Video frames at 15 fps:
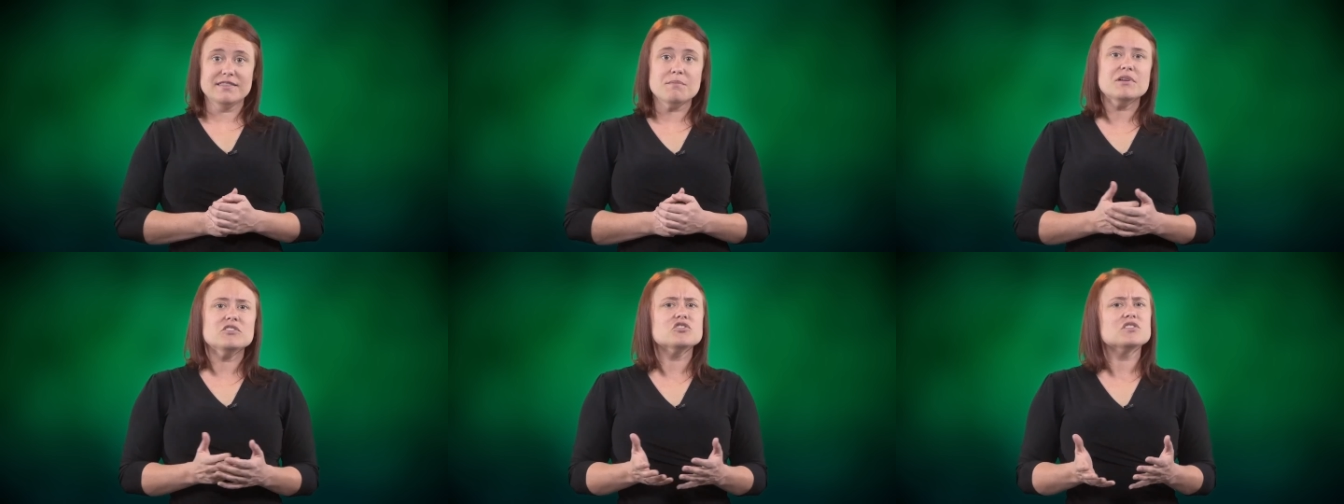They
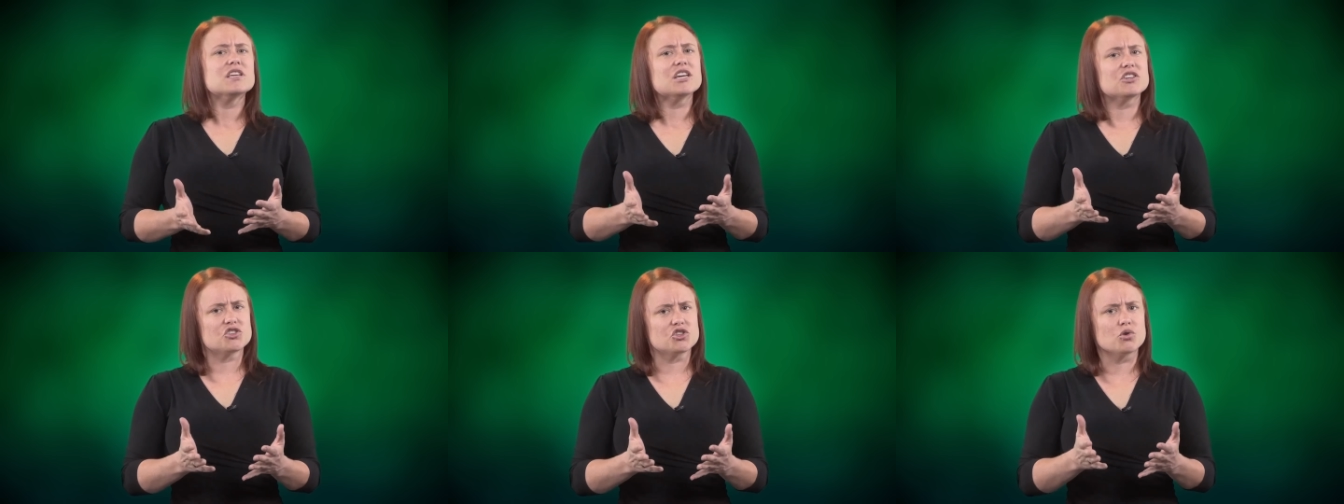mention
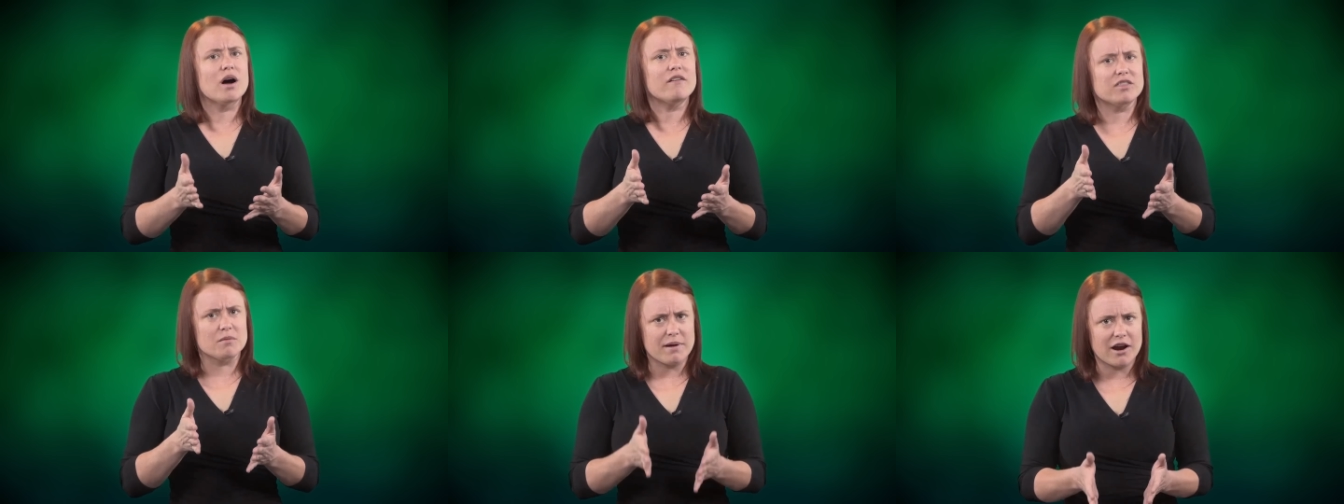the issue
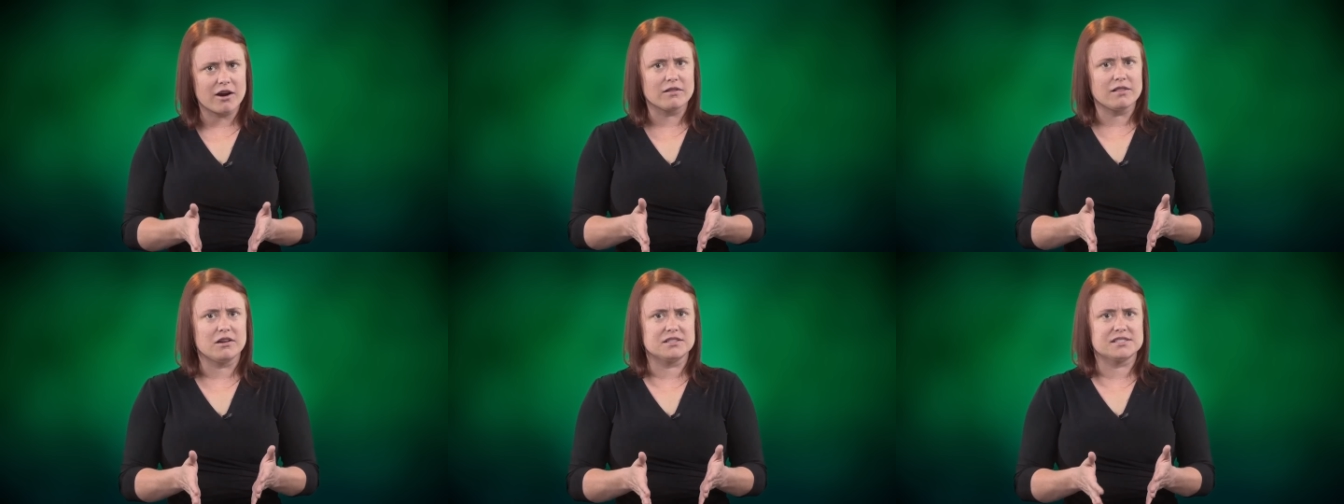of the
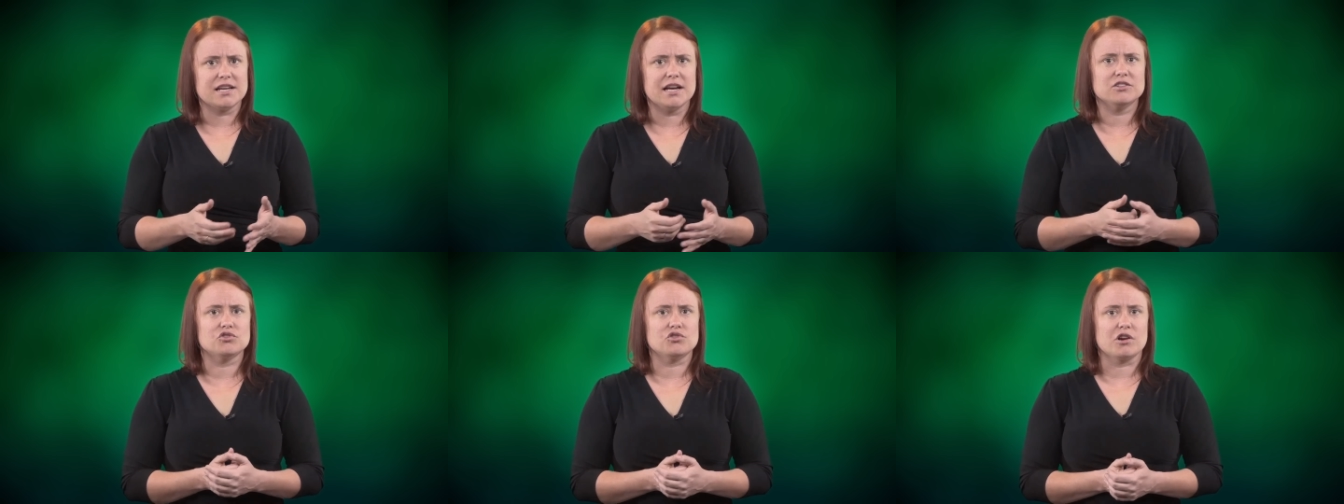parallel
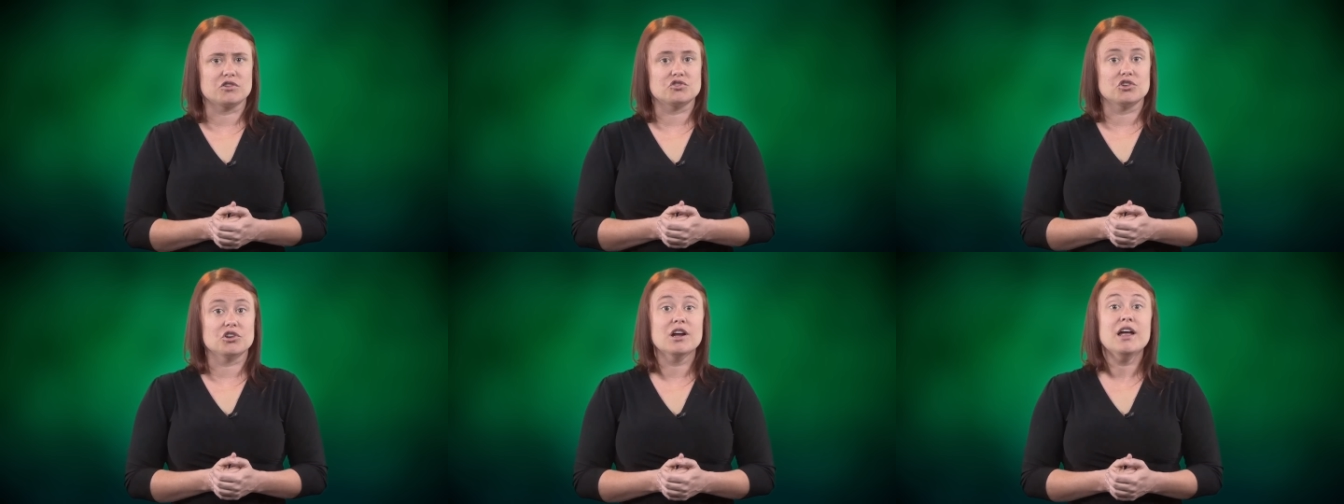design
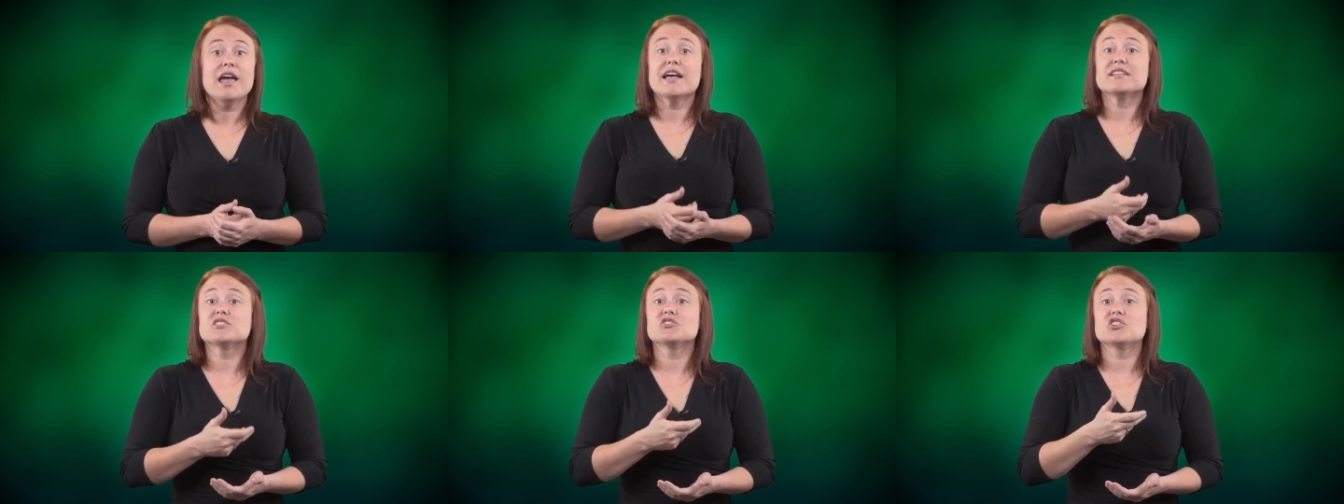structure
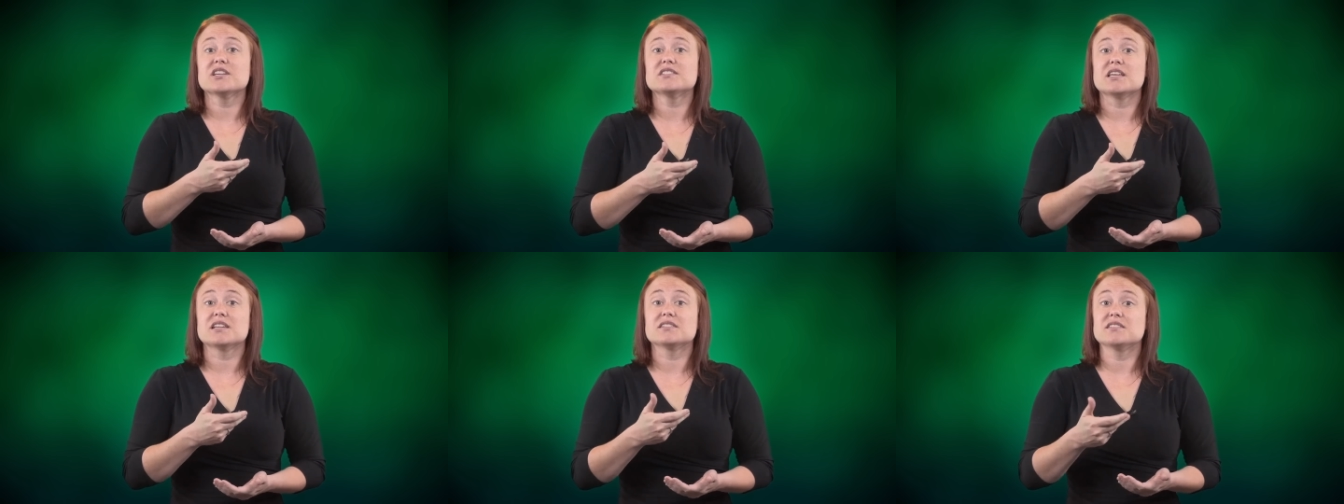and
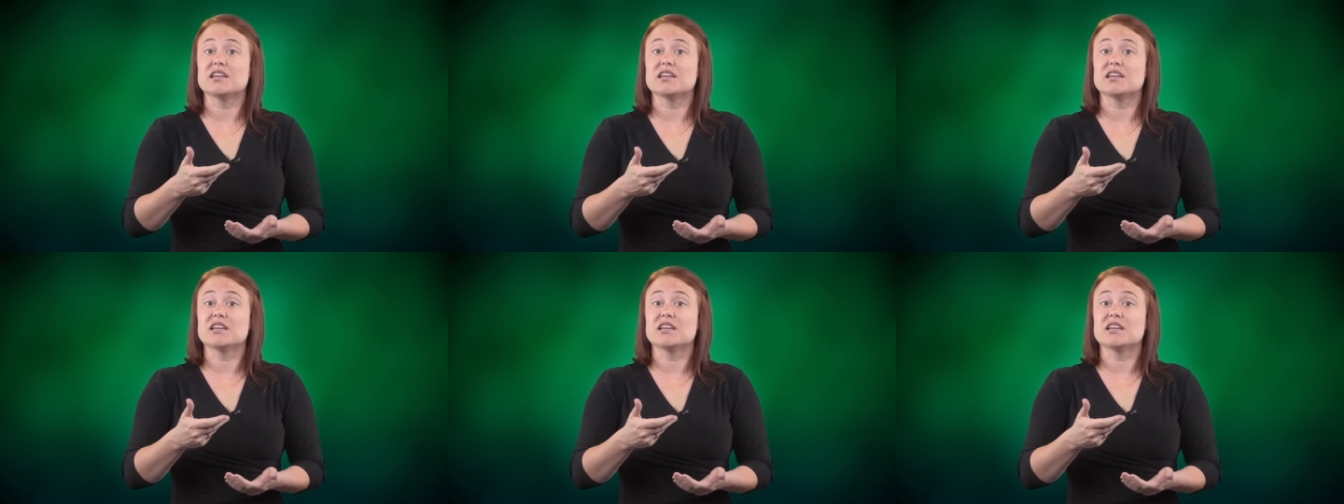suggest that a